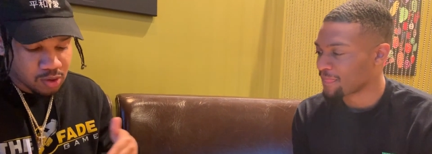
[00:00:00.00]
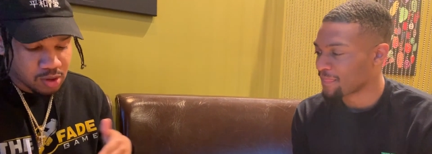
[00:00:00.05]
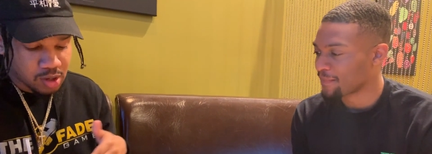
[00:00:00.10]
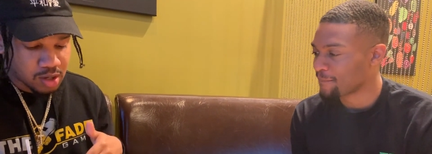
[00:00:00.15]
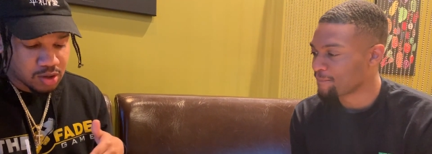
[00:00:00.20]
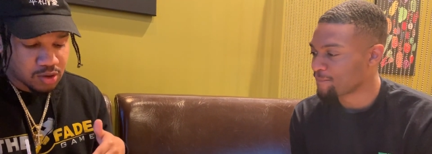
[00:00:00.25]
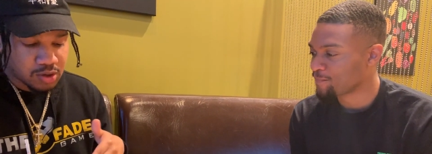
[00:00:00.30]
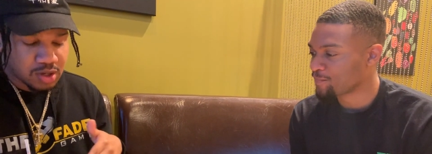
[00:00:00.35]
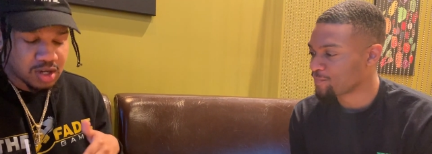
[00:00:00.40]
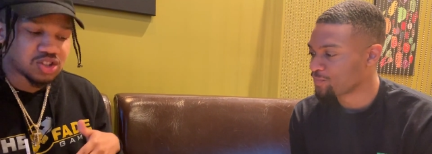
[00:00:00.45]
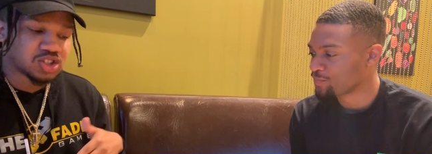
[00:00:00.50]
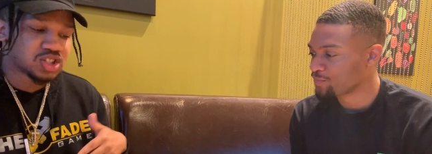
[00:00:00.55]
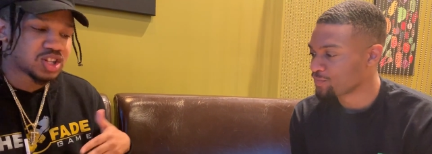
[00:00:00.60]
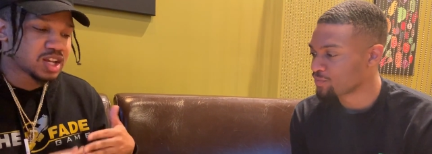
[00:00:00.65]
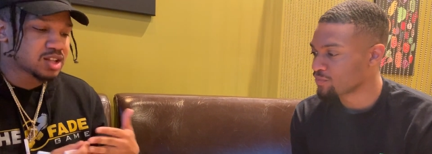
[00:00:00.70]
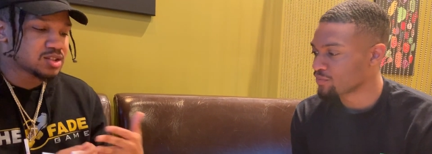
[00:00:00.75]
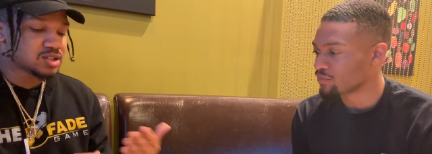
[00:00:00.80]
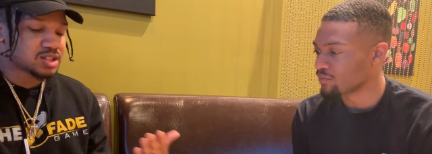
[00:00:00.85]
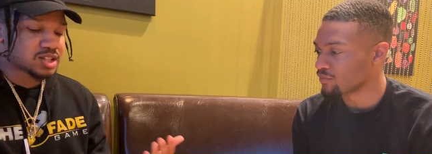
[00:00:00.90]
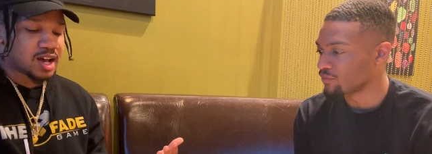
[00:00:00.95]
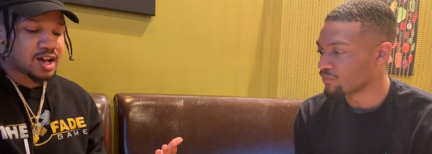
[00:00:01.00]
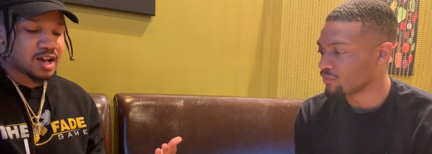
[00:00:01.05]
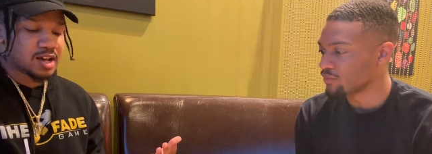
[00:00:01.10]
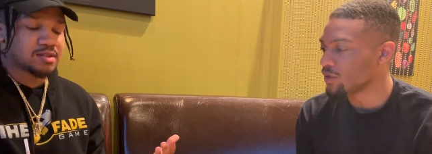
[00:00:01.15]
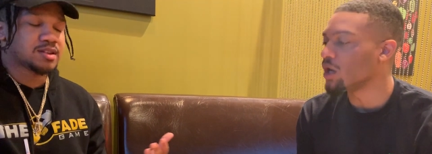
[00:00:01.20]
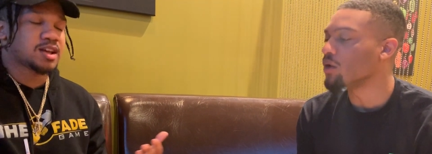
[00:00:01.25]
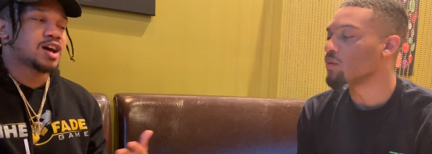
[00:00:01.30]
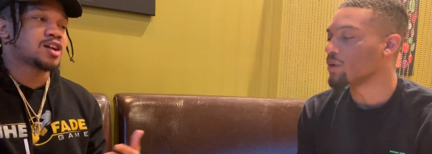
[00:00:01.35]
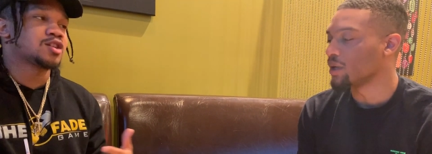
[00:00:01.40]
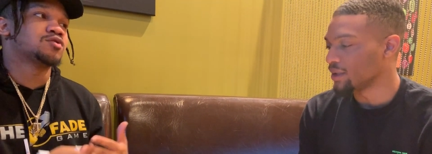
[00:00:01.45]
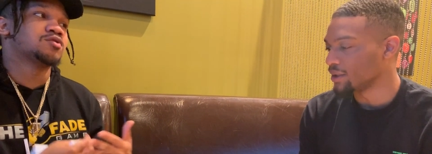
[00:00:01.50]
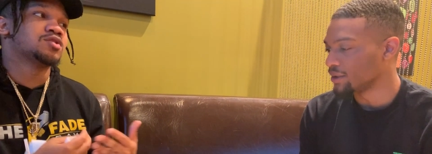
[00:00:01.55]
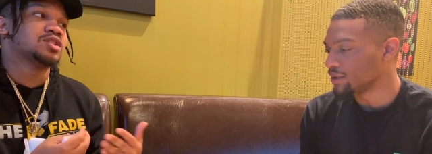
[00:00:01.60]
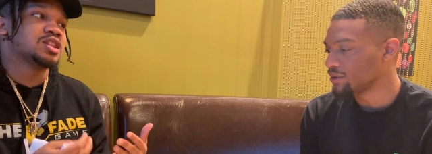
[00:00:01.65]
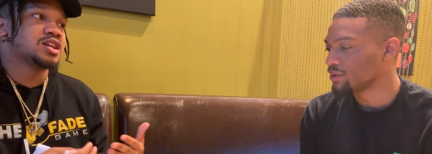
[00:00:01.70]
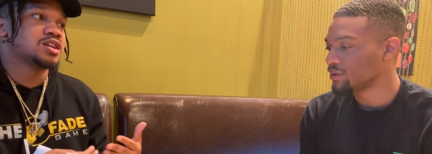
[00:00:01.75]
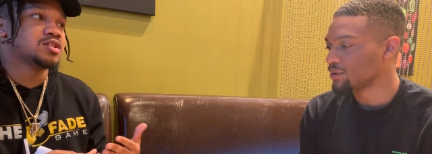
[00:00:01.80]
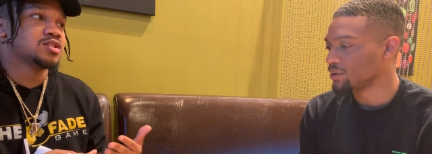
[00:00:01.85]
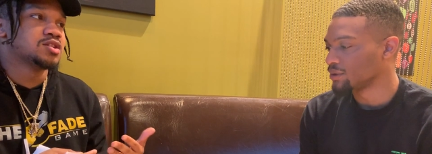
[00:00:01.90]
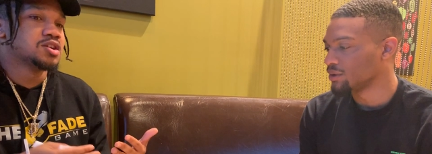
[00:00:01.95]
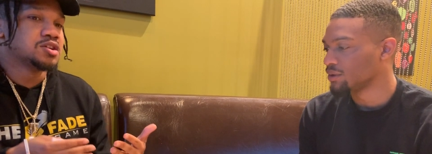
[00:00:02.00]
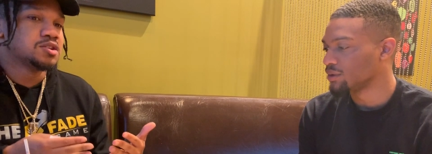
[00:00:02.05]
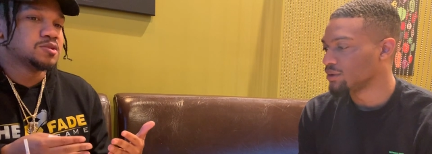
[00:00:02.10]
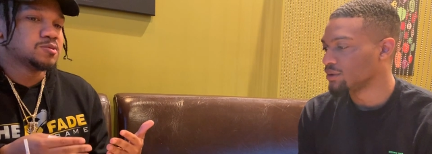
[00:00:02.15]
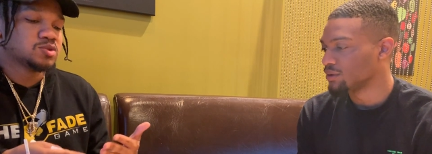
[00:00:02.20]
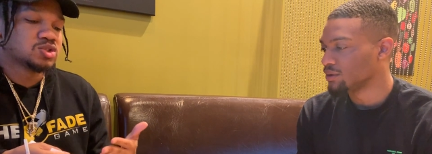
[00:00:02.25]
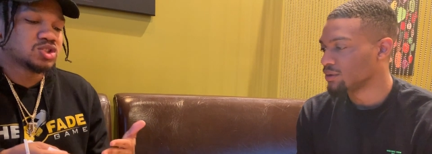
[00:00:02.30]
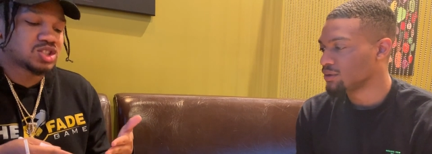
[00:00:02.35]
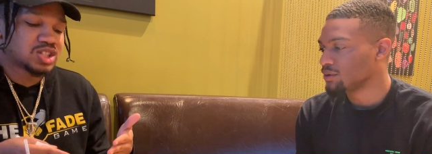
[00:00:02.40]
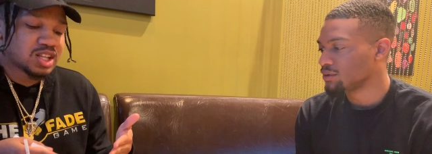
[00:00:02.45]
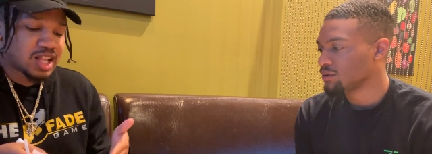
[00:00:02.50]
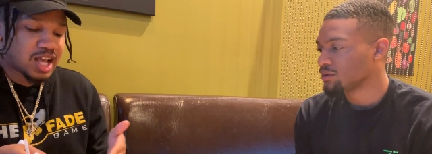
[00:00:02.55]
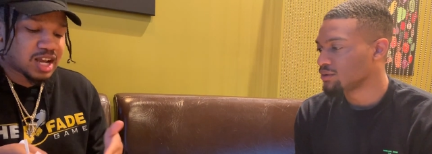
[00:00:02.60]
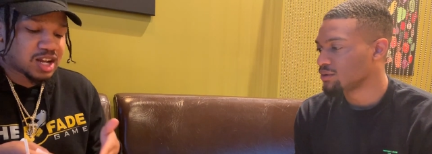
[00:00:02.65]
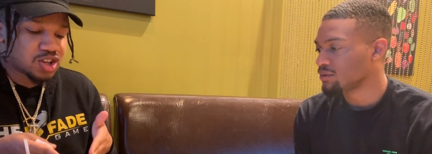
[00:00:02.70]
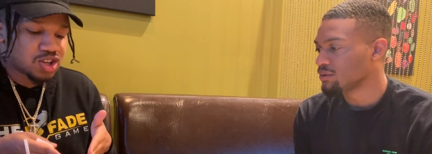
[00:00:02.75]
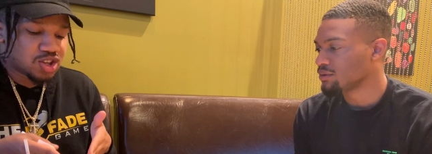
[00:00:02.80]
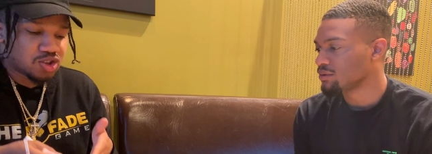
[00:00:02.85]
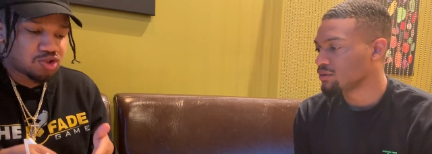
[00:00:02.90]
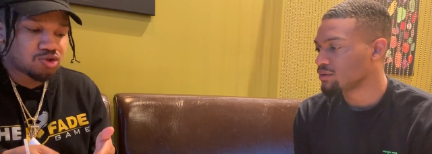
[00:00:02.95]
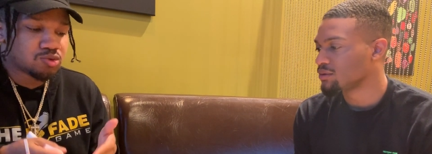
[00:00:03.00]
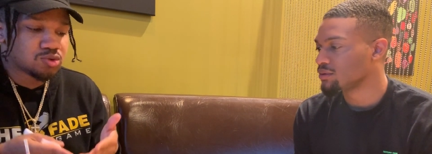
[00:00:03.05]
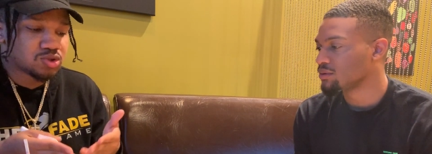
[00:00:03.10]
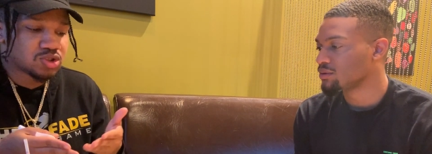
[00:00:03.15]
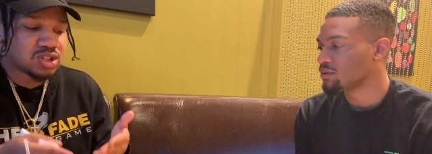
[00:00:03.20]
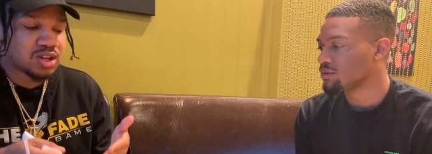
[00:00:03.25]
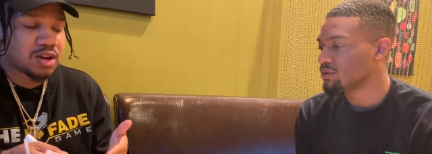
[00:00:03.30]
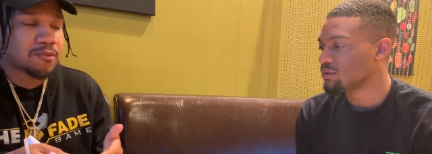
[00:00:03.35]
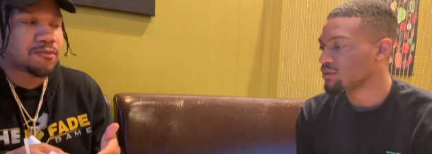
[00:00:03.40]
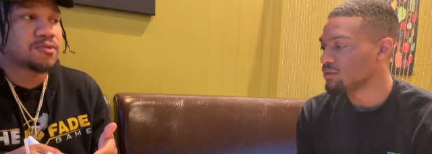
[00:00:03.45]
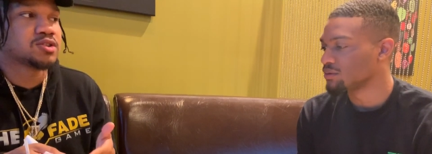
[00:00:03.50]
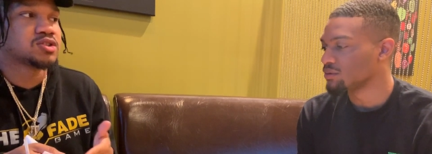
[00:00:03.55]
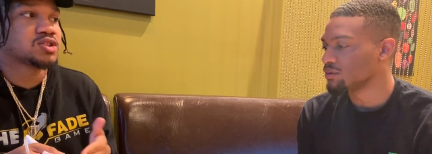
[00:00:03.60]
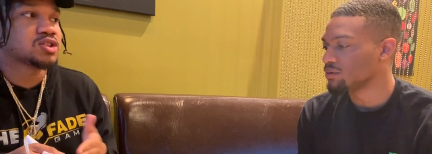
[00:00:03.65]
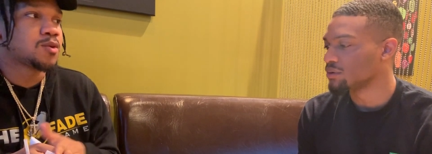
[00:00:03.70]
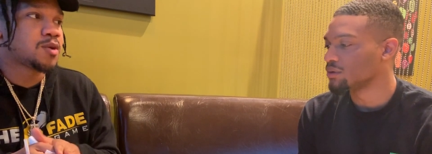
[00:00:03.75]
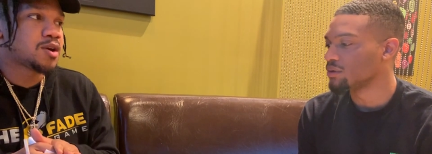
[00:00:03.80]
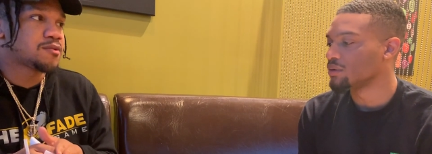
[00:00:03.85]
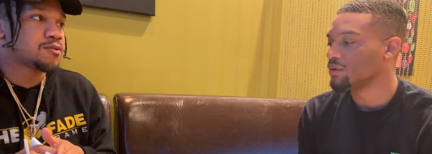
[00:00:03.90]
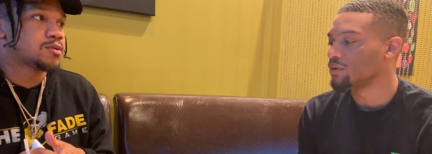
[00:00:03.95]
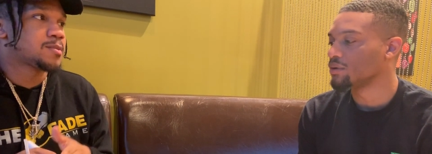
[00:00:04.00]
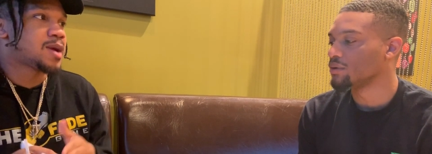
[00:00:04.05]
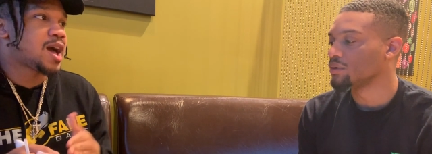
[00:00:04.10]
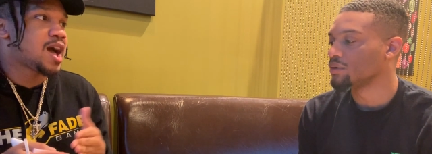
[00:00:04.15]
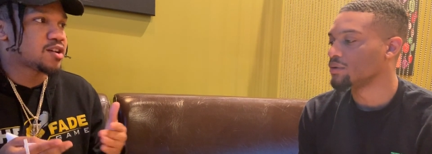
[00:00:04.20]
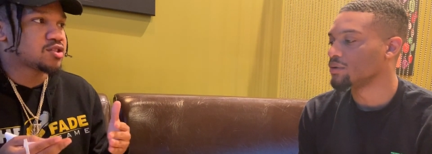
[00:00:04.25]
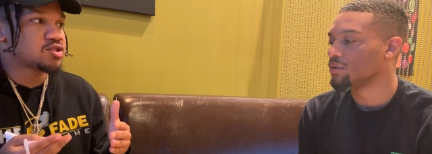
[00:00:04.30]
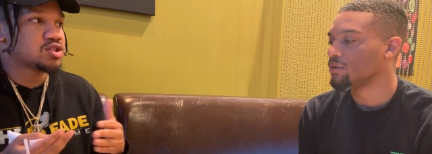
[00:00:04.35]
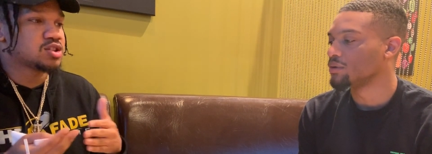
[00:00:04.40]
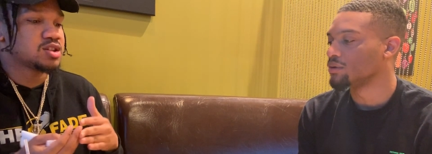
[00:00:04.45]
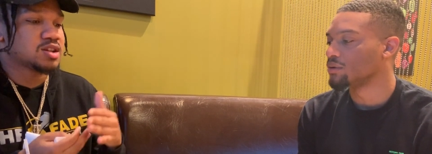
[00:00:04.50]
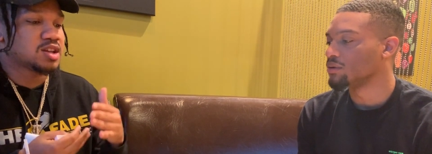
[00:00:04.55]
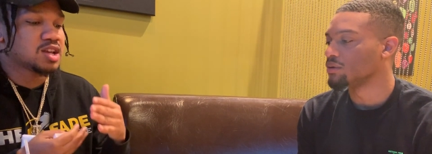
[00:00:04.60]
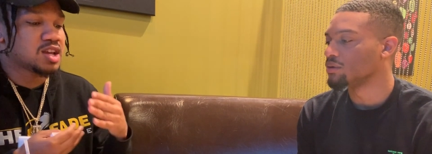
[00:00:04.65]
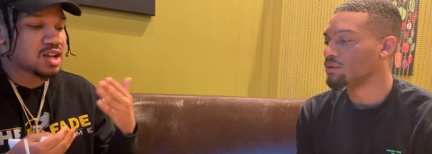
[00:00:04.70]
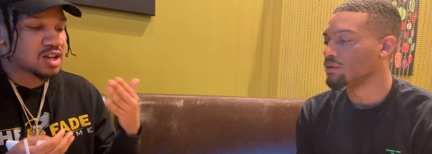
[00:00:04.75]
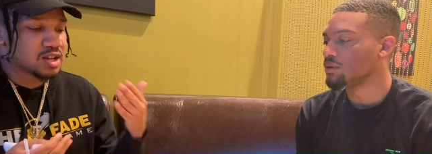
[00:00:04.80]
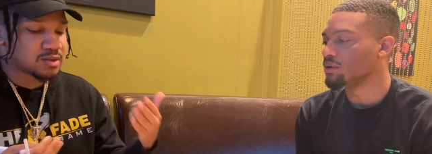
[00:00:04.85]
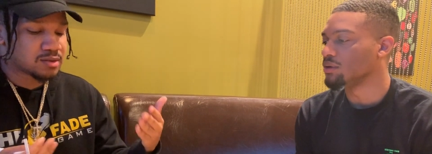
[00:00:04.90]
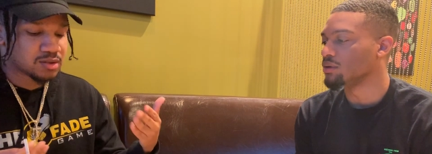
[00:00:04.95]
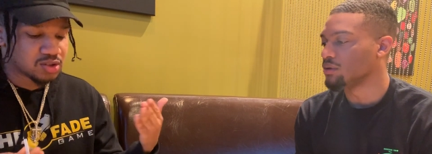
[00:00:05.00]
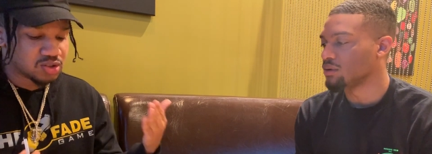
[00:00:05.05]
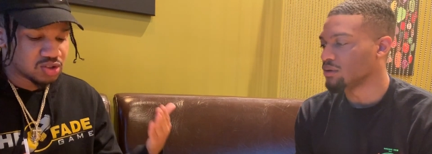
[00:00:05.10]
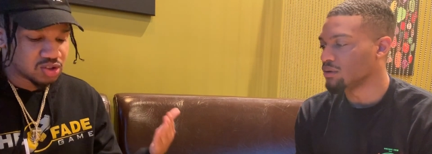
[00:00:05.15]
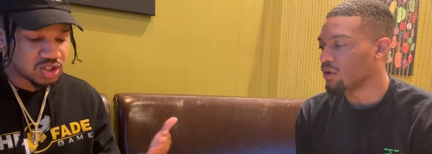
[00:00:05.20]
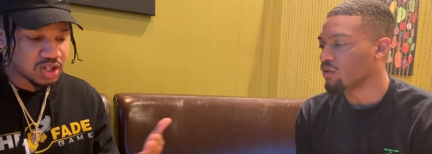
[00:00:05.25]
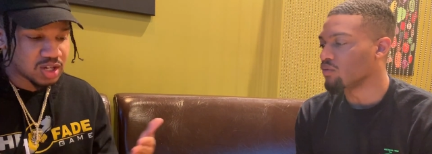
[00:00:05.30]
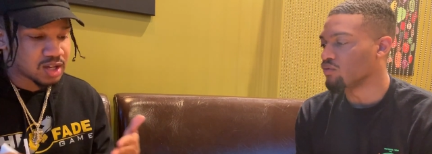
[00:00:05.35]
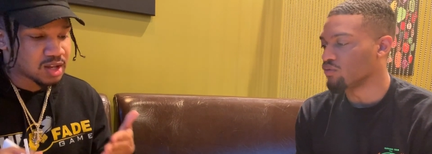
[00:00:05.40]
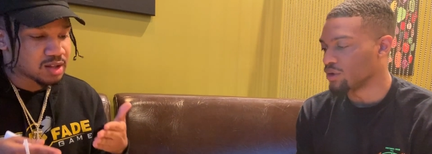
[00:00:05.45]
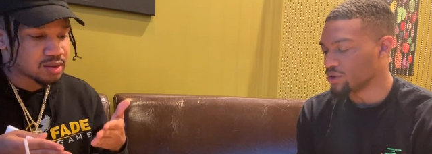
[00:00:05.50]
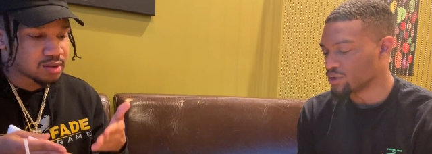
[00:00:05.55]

Speaker 1: on the on the chicken side. Okay. I don't really see like a huge difference away from actually eating chicken.